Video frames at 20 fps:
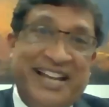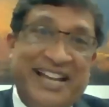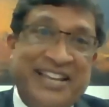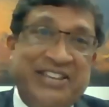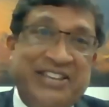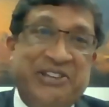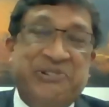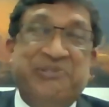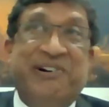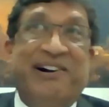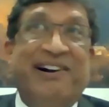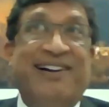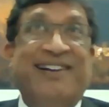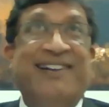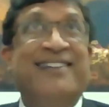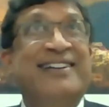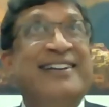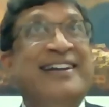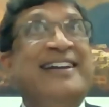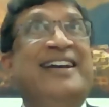like you
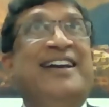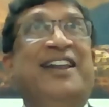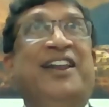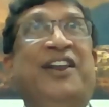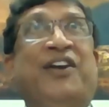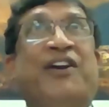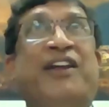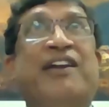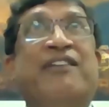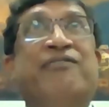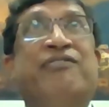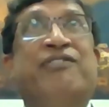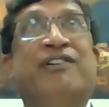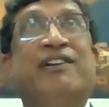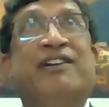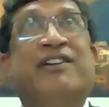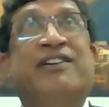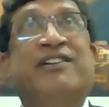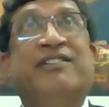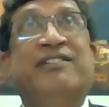are, looking for
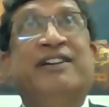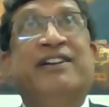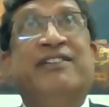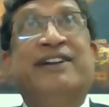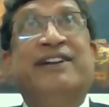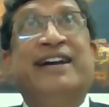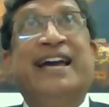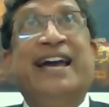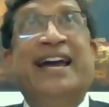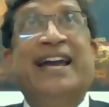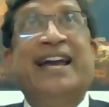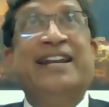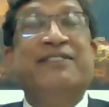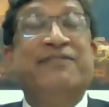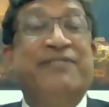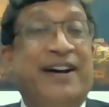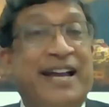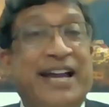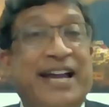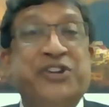a career ahead,
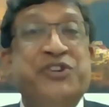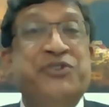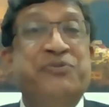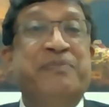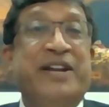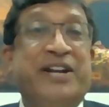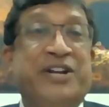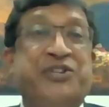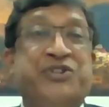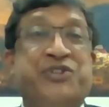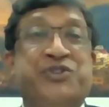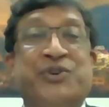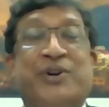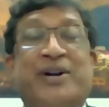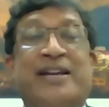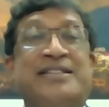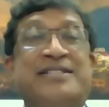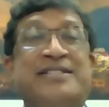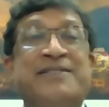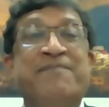if I had to make a
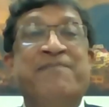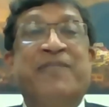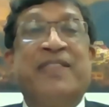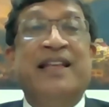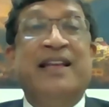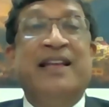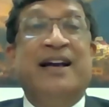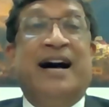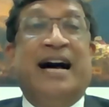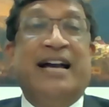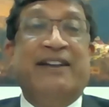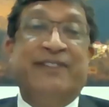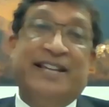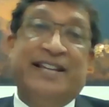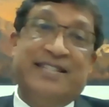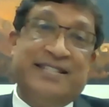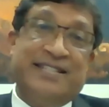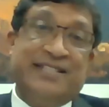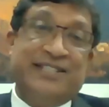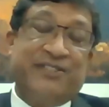choice, I've
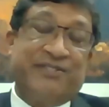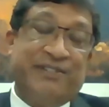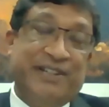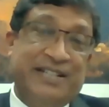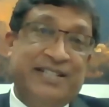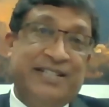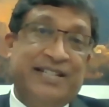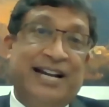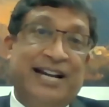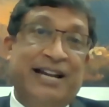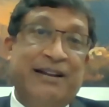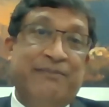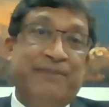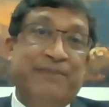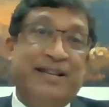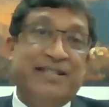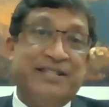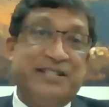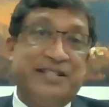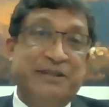had such a great time
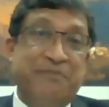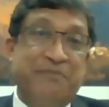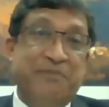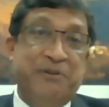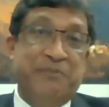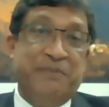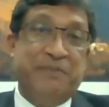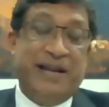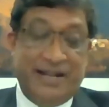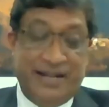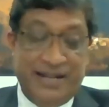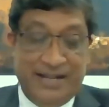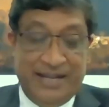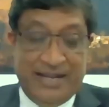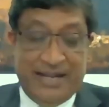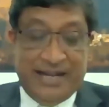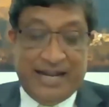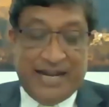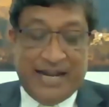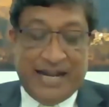as a diplomat,
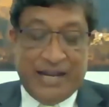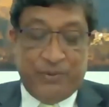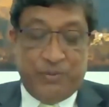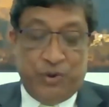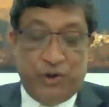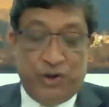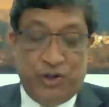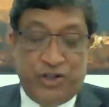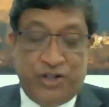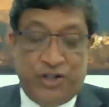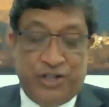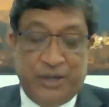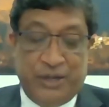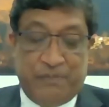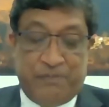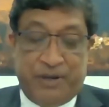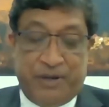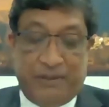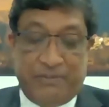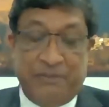I would uh,
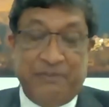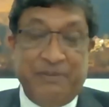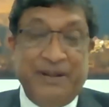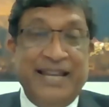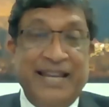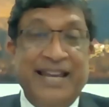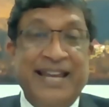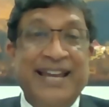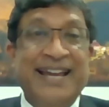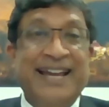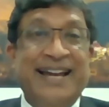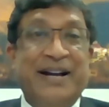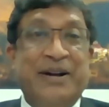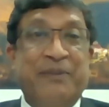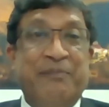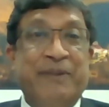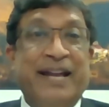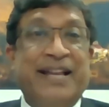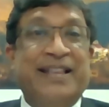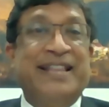probably
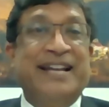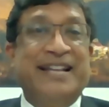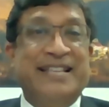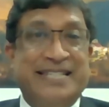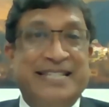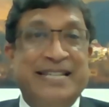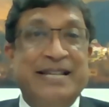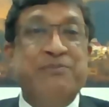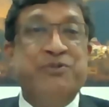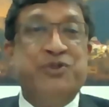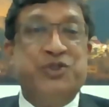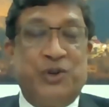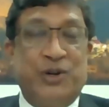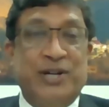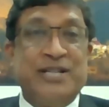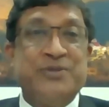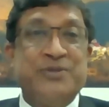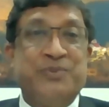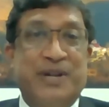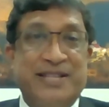make that same
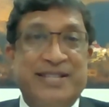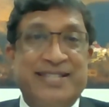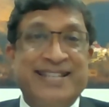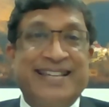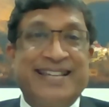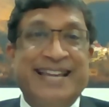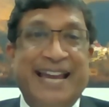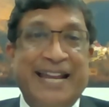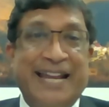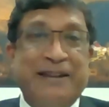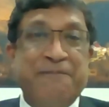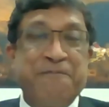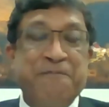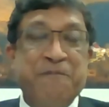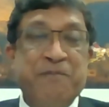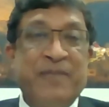choice once again.